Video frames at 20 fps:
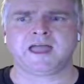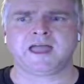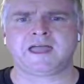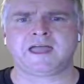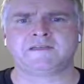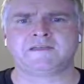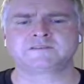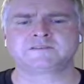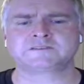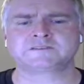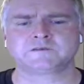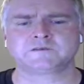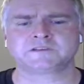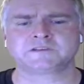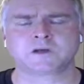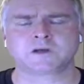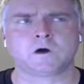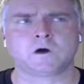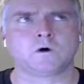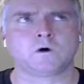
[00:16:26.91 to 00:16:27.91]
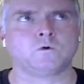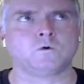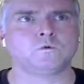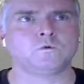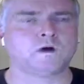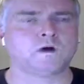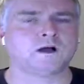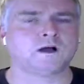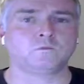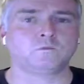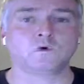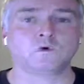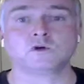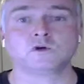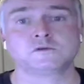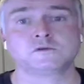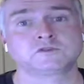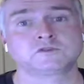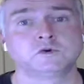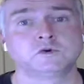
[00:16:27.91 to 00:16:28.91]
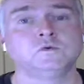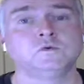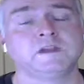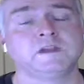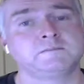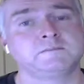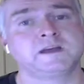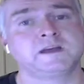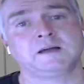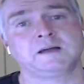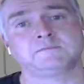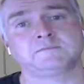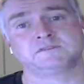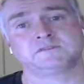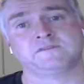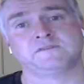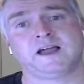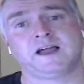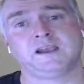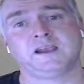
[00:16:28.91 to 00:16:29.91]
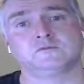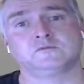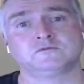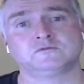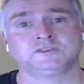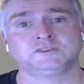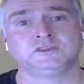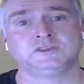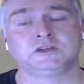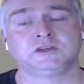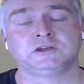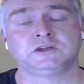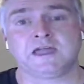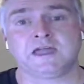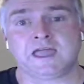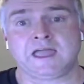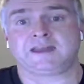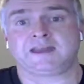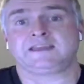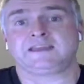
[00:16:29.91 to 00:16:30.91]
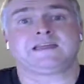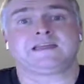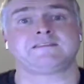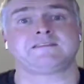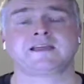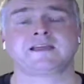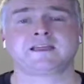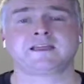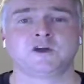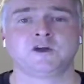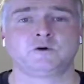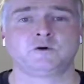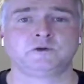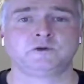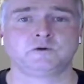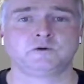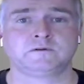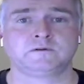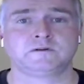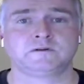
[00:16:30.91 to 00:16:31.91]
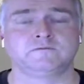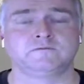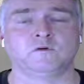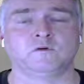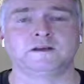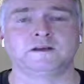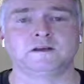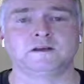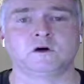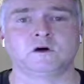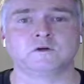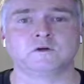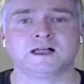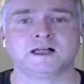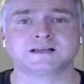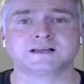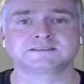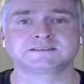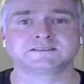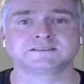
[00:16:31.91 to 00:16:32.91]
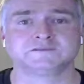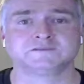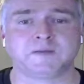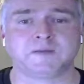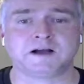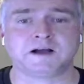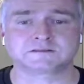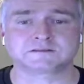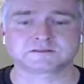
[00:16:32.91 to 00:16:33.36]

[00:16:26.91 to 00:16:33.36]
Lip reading: And so this whole world of tooling becomes available to you. And again, that can help you avoid whole classes of bugs.